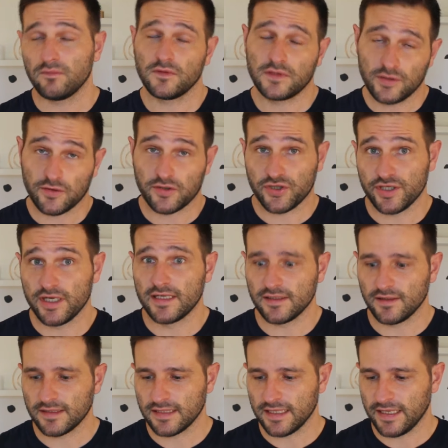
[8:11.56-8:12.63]
stocks and shares
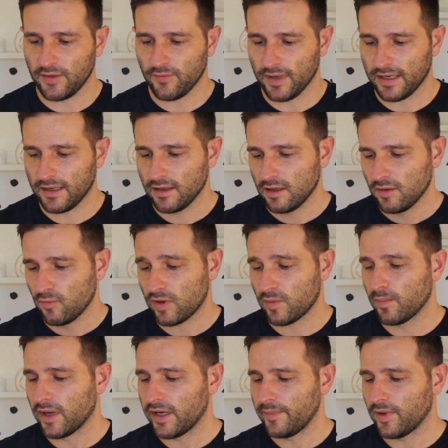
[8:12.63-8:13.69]
ISA anyway, with
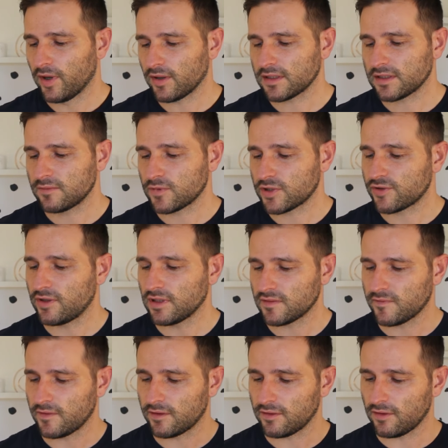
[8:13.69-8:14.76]
Moneybox, was
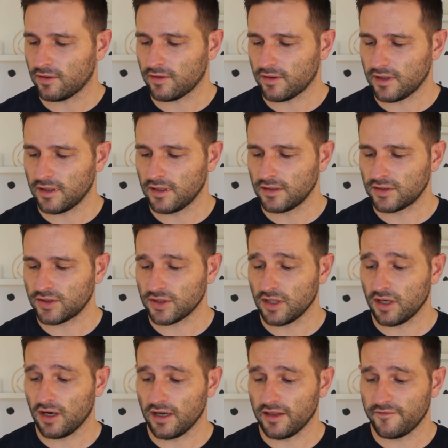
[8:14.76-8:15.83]
transferred on the
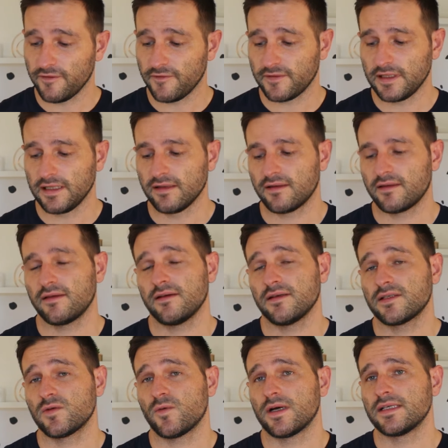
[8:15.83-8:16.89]
July the 15th,
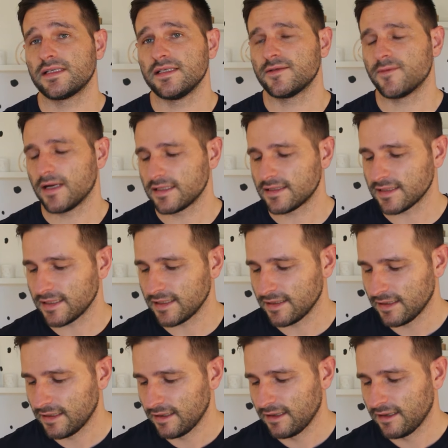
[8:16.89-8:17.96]
2020.
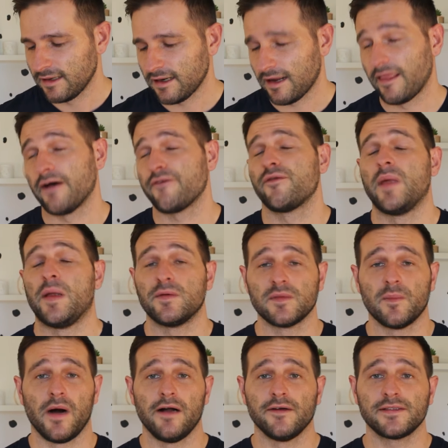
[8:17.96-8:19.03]
And that for me was a
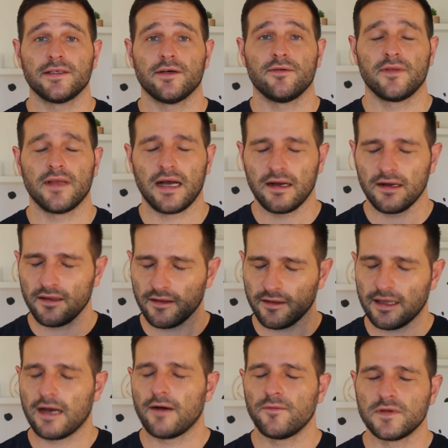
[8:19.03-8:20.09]
milestone.
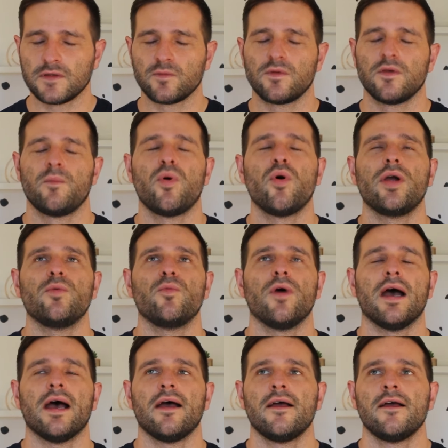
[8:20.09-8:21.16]
That was the point
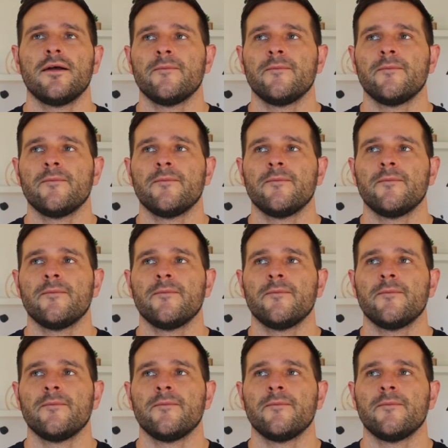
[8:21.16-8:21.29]
where